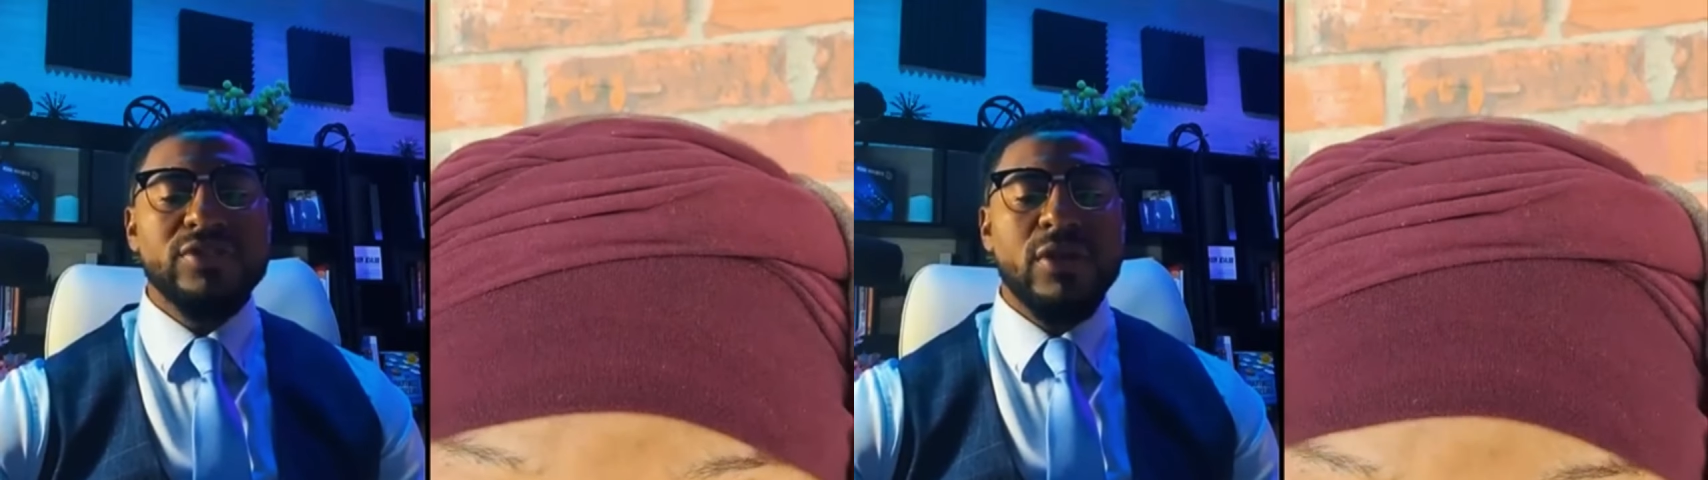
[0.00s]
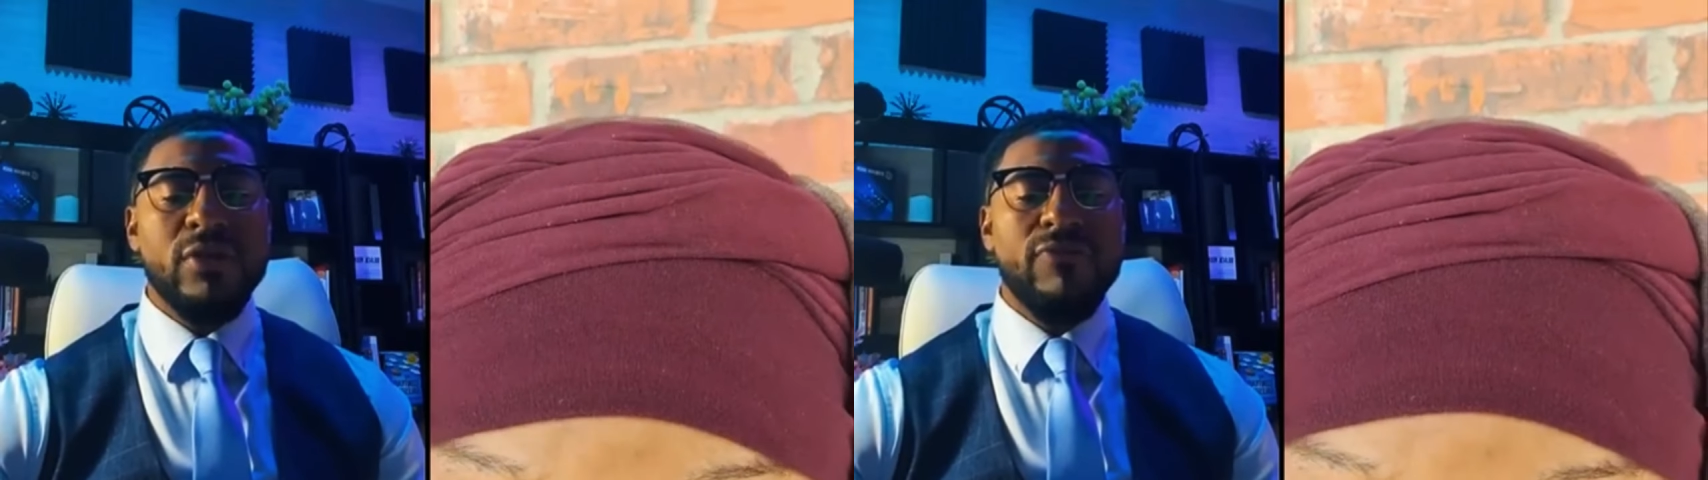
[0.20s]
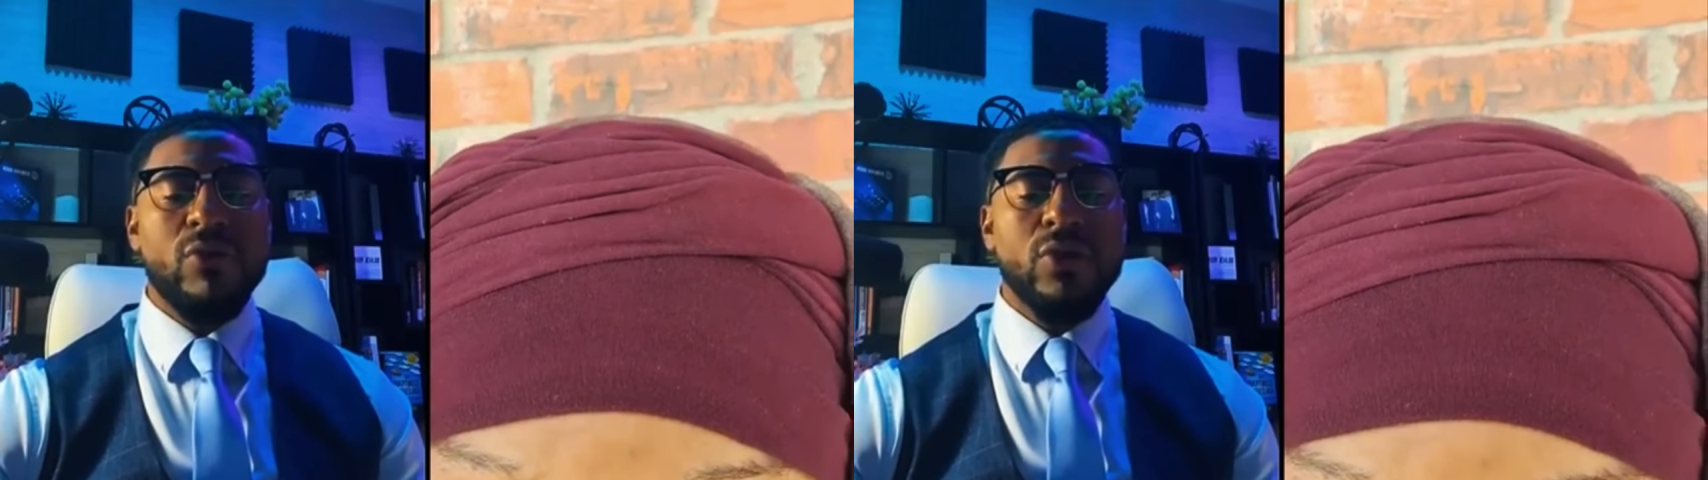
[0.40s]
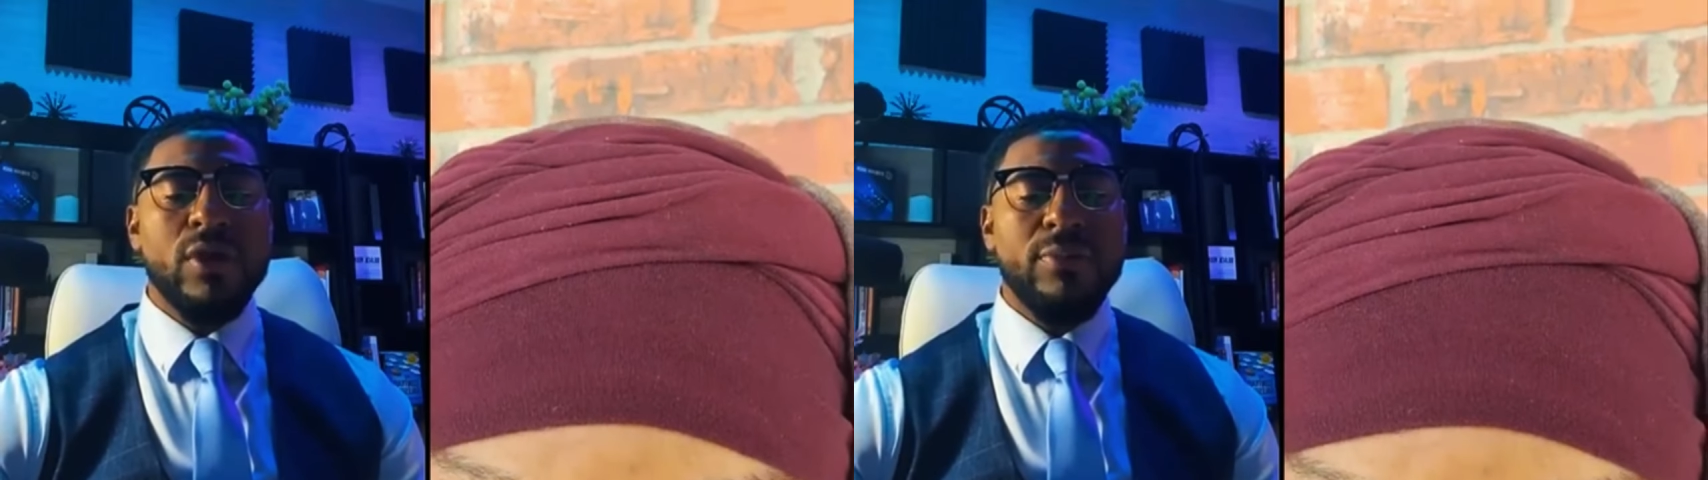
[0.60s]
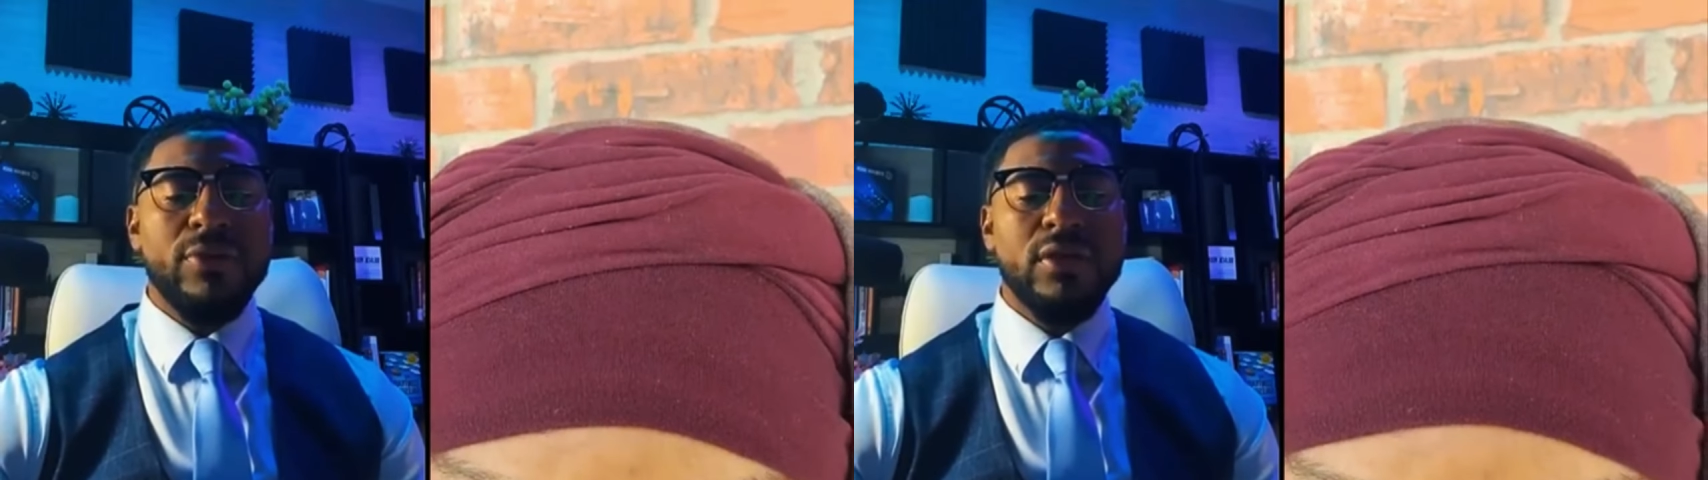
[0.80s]
cell phone
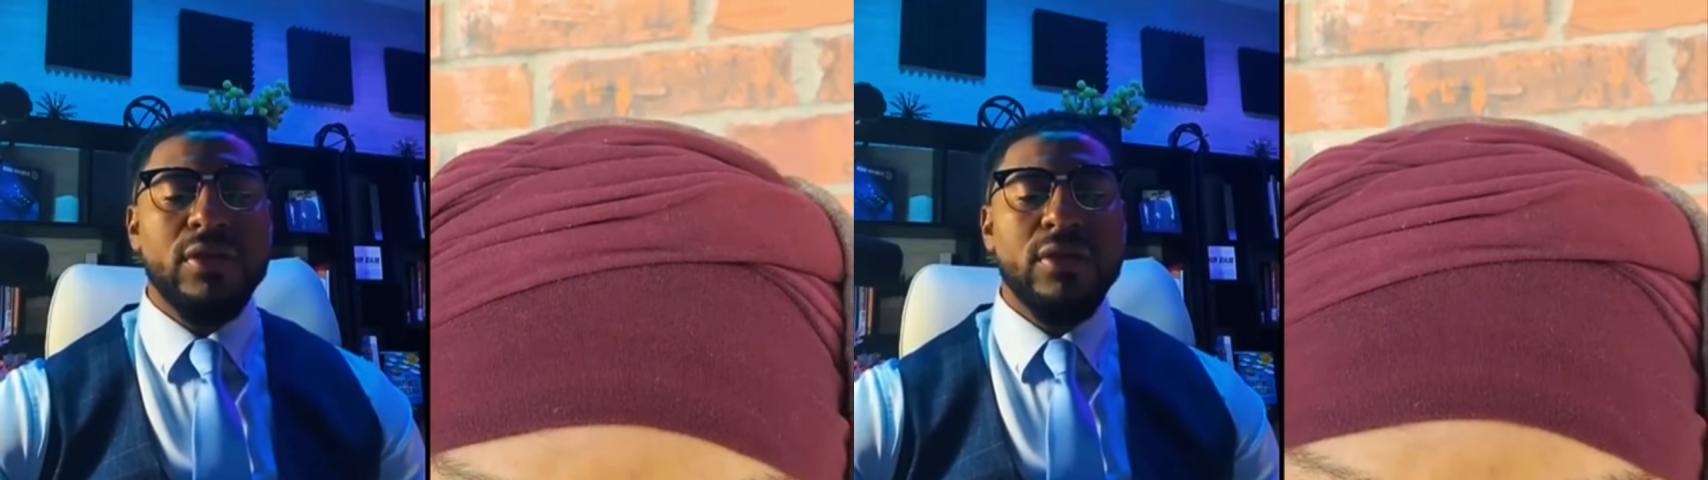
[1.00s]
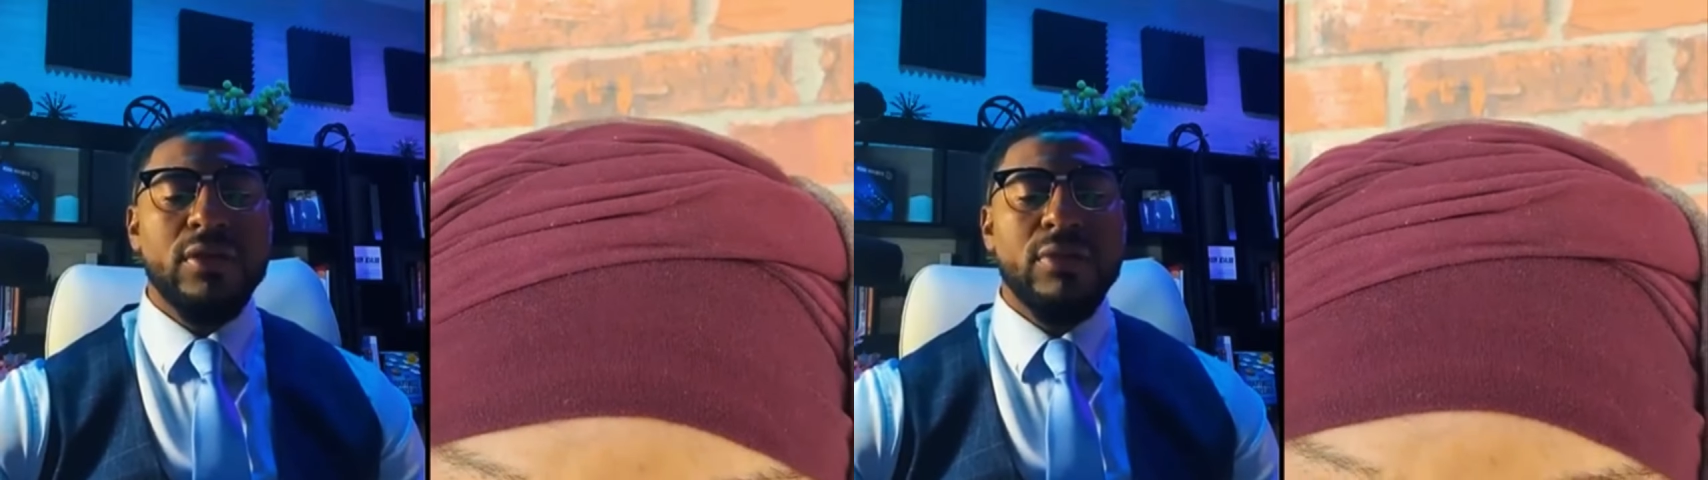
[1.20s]
company,